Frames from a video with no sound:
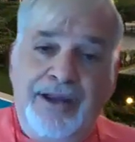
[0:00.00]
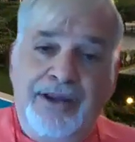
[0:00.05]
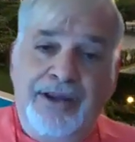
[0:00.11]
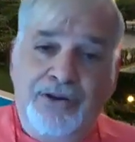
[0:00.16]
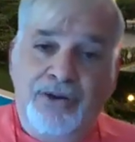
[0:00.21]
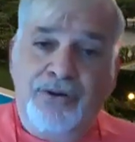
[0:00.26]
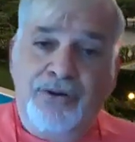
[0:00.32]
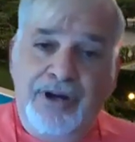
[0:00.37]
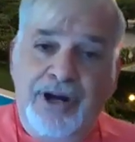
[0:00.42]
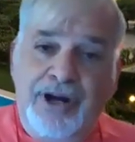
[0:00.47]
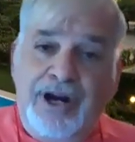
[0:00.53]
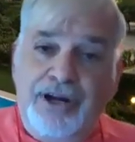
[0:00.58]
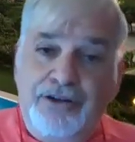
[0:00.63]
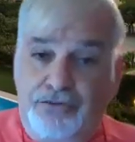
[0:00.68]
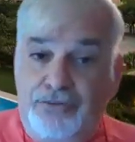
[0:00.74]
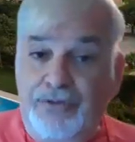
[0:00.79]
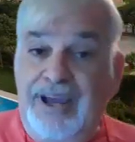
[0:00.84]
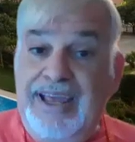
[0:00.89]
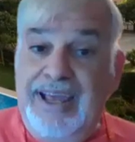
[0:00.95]
you know,
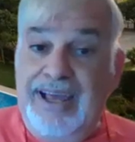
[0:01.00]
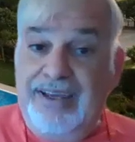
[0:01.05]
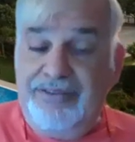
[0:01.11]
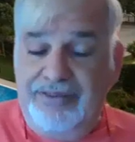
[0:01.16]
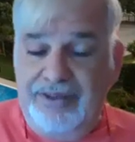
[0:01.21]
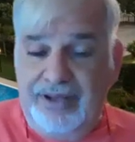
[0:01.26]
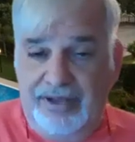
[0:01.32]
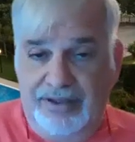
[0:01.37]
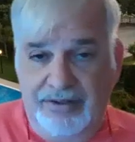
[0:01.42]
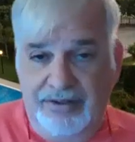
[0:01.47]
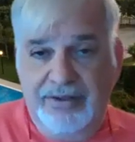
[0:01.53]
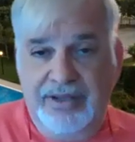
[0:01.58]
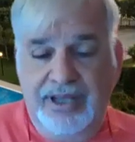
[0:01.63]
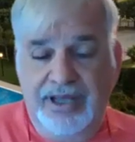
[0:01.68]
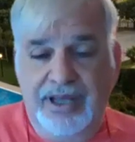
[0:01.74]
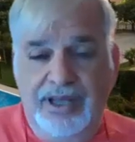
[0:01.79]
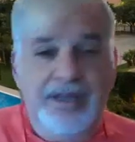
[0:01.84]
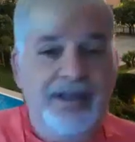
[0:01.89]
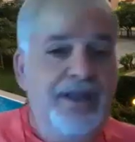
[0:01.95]
are triaxle,
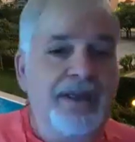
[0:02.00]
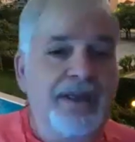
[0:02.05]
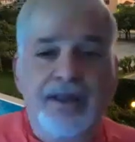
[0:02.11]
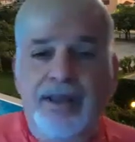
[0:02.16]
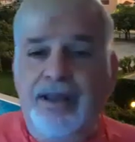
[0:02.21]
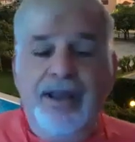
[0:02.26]
okay?